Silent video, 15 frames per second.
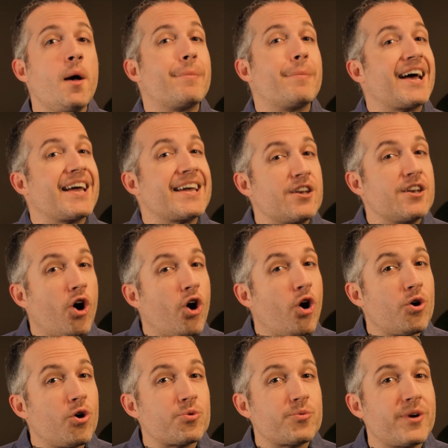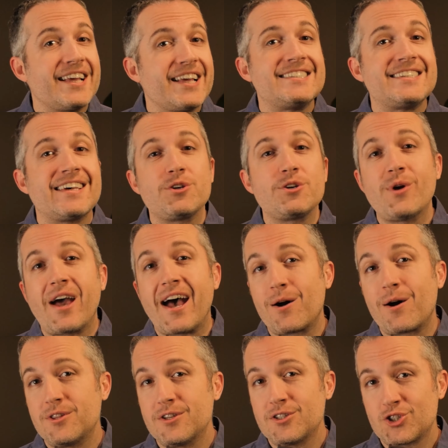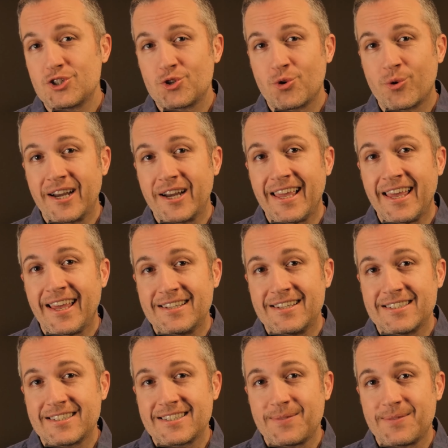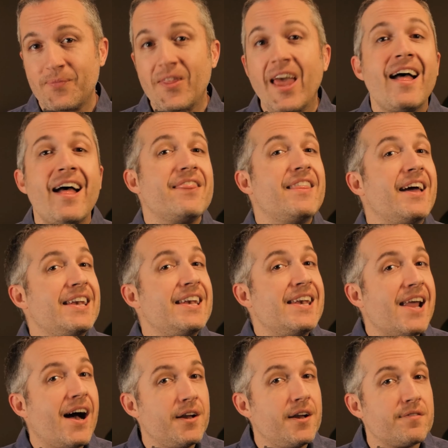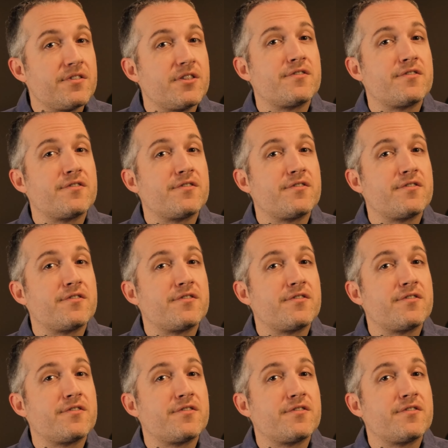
but I can already tell you how this story ends, that none of the